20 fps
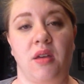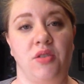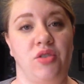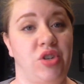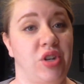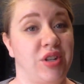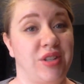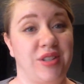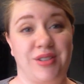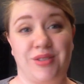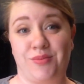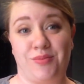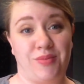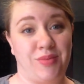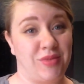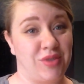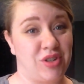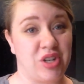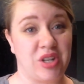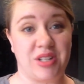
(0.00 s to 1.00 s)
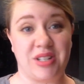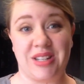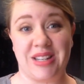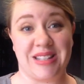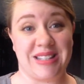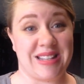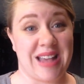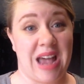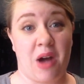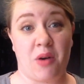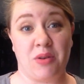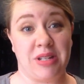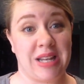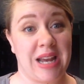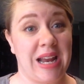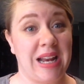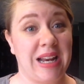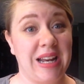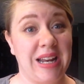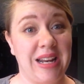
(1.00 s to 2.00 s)
Just it's
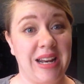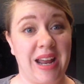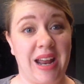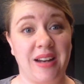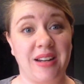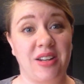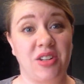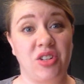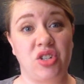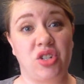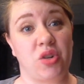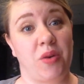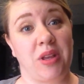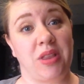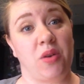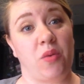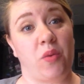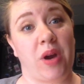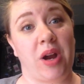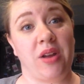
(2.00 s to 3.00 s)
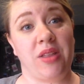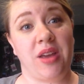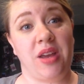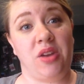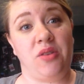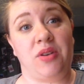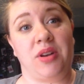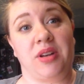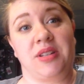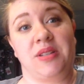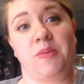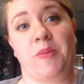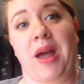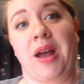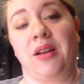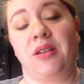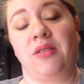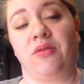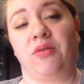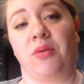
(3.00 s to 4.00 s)
outdated, and it's showing the wear that you'd
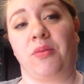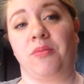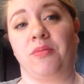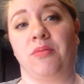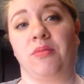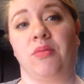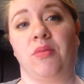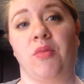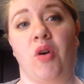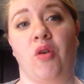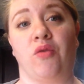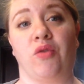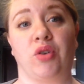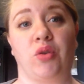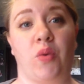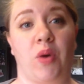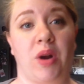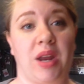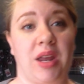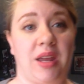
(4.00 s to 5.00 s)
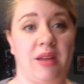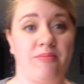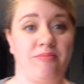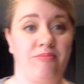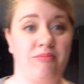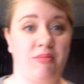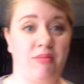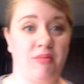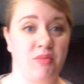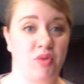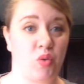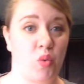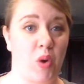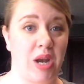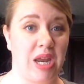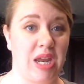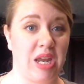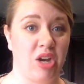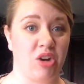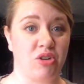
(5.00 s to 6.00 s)
expect from over 20
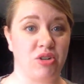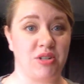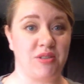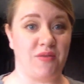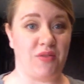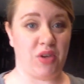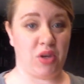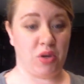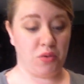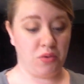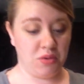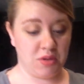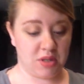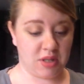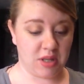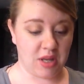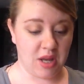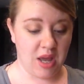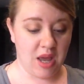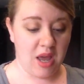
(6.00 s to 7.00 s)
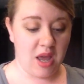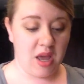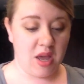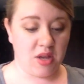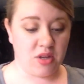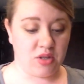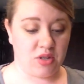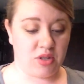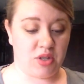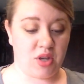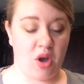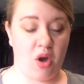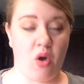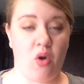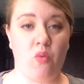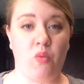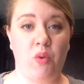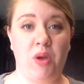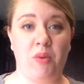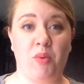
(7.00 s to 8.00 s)
years of use.
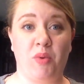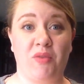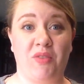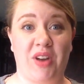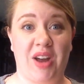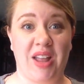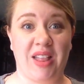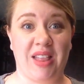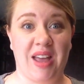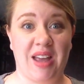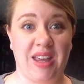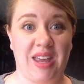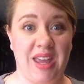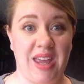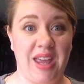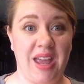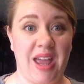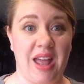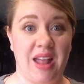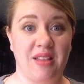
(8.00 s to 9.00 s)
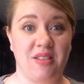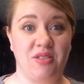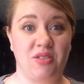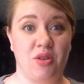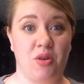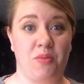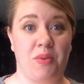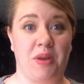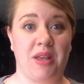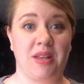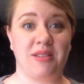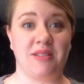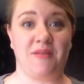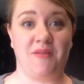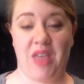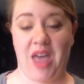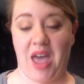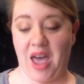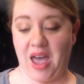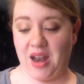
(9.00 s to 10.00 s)
So we were very lucky, and so because
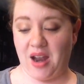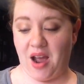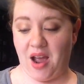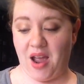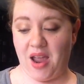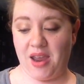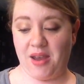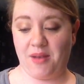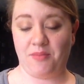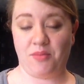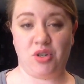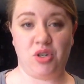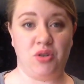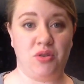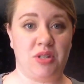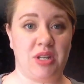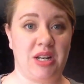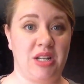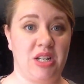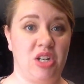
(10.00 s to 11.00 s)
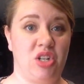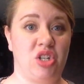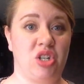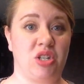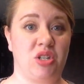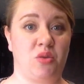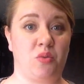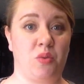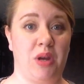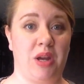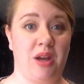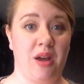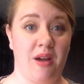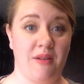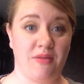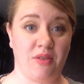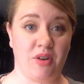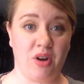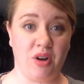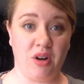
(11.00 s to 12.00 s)
of that, I am choosing to just
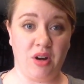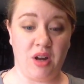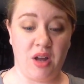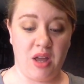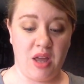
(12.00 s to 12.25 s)
recover